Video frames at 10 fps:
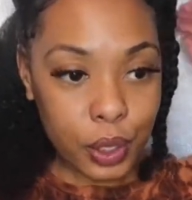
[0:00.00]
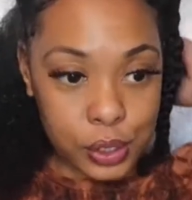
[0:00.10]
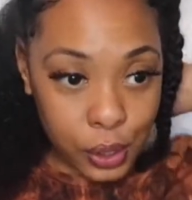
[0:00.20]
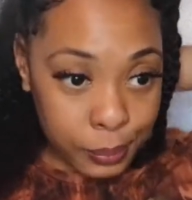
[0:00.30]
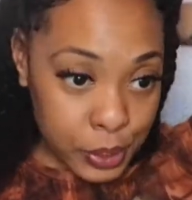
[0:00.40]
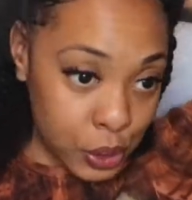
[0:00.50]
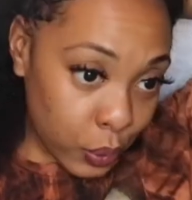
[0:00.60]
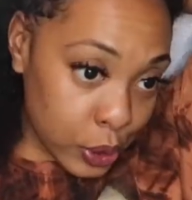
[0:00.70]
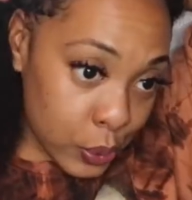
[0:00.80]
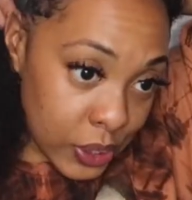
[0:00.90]
So I'm just
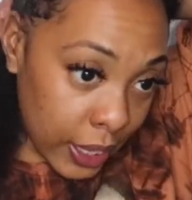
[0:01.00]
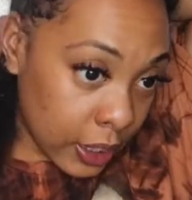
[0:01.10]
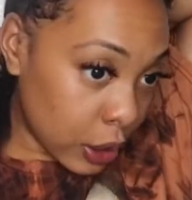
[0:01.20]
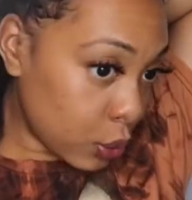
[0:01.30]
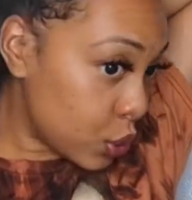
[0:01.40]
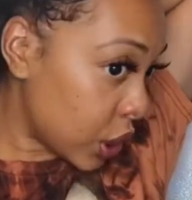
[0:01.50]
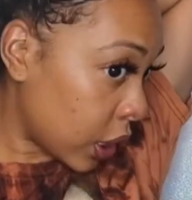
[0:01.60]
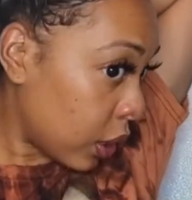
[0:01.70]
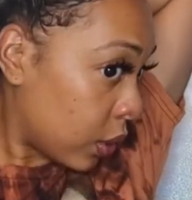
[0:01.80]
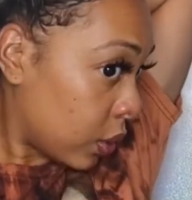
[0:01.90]
going to take a little
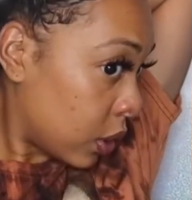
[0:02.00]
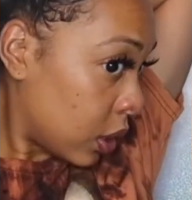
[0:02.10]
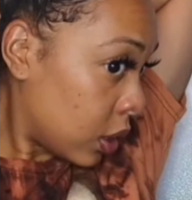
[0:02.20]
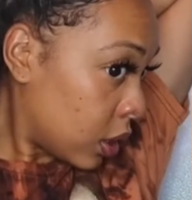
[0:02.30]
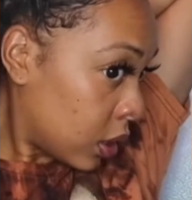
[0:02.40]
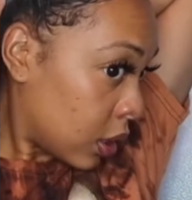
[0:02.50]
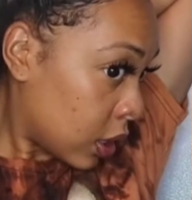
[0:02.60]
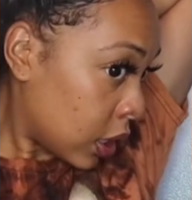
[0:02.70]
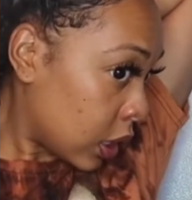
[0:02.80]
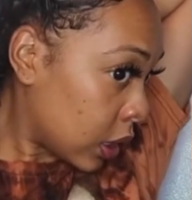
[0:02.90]
gel,
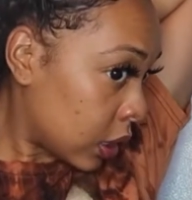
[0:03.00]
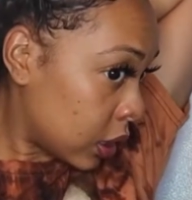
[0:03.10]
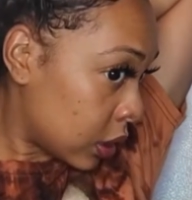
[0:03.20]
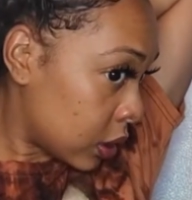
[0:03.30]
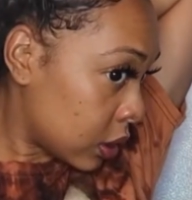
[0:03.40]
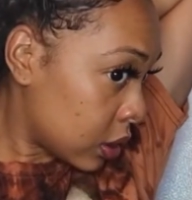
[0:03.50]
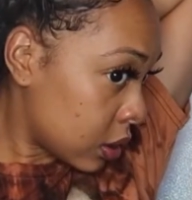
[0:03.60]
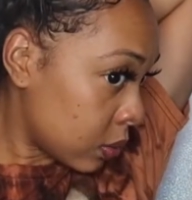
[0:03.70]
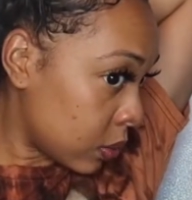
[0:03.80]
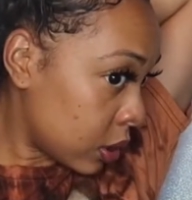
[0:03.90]
and
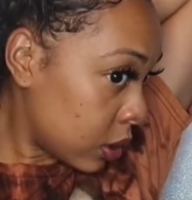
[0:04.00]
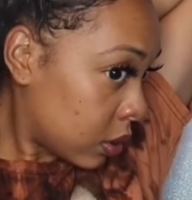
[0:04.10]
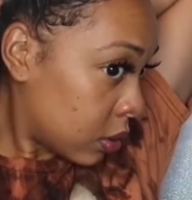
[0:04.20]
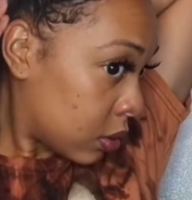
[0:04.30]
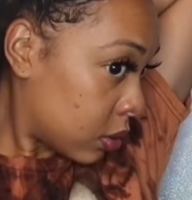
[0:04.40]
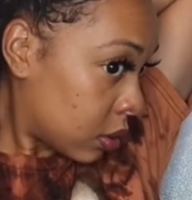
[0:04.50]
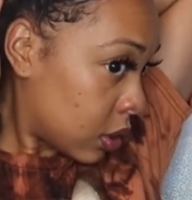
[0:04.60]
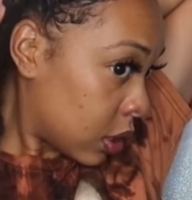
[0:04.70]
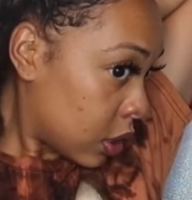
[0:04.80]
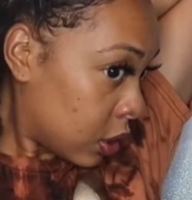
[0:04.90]
well,
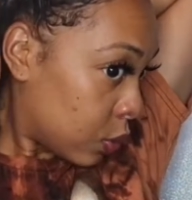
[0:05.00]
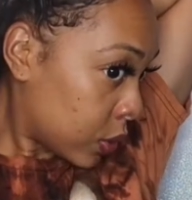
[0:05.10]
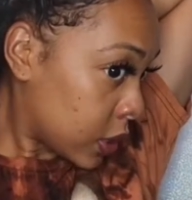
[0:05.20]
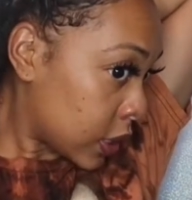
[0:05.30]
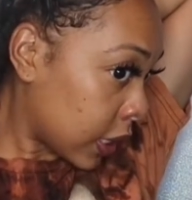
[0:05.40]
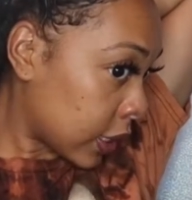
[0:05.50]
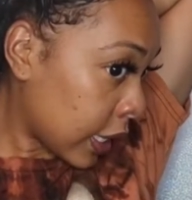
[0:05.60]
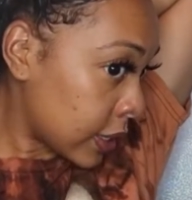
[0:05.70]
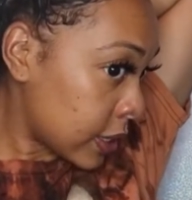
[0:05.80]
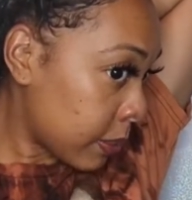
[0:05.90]
you want to take a
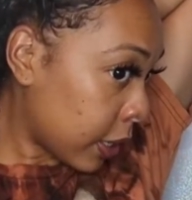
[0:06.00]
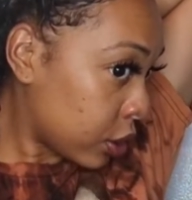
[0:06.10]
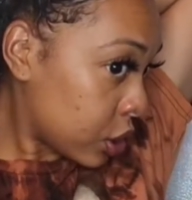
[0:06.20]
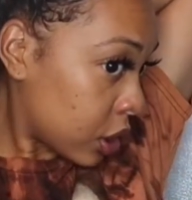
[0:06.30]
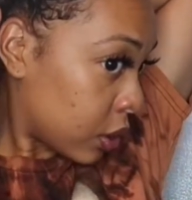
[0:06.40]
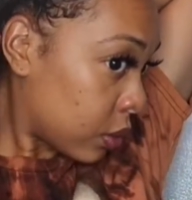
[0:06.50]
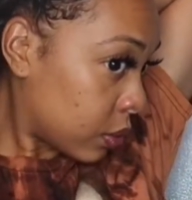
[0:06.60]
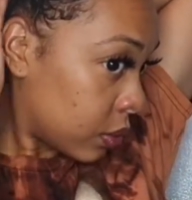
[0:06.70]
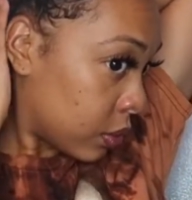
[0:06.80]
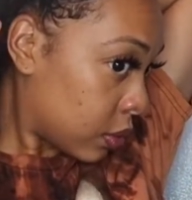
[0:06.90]
nice amount of gel,
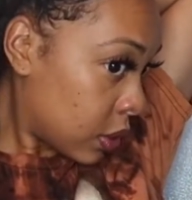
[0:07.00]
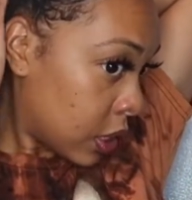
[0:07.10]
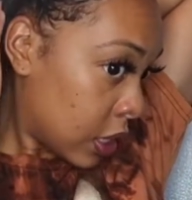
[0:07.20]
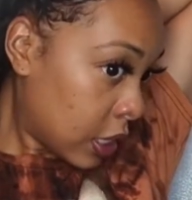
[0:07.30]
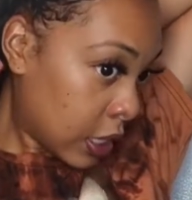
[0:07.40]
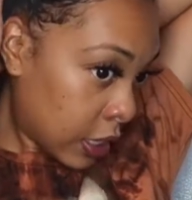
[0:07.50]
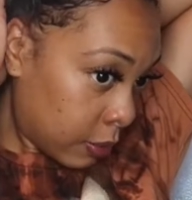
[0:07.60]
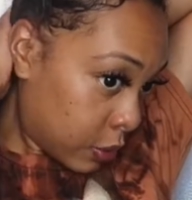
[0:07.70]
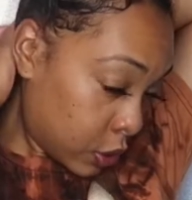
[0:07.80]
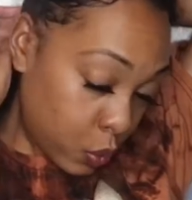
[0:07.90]
and
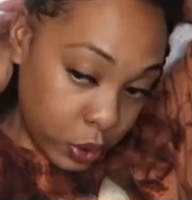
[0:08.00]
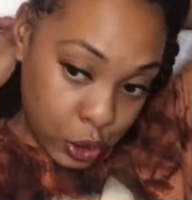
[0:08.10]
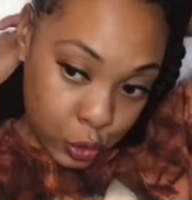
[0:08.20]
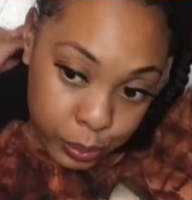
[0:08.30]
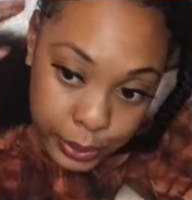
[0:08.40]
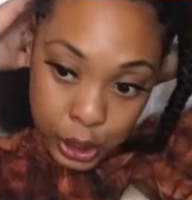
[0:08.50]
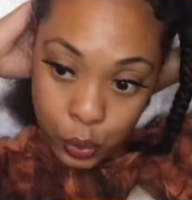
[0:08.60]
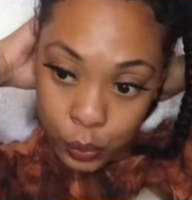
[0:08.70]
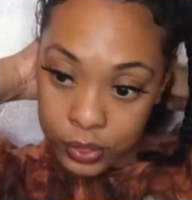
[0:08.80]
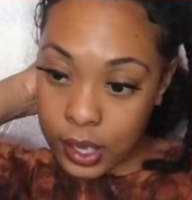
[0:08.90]
I'm just going to put
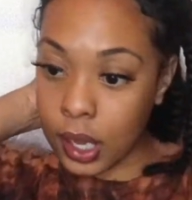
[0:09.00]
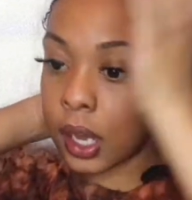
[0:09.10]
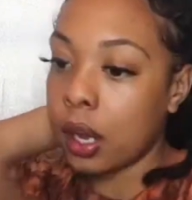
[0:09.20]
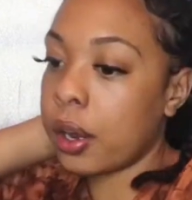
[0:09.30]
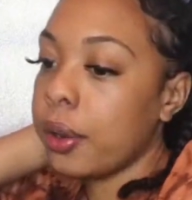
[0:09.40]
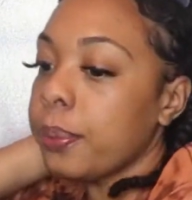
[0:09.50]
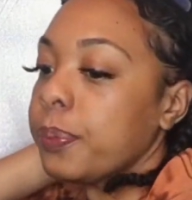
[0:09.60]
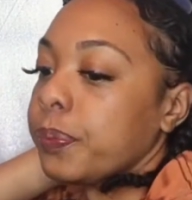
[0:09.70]
it on the hair.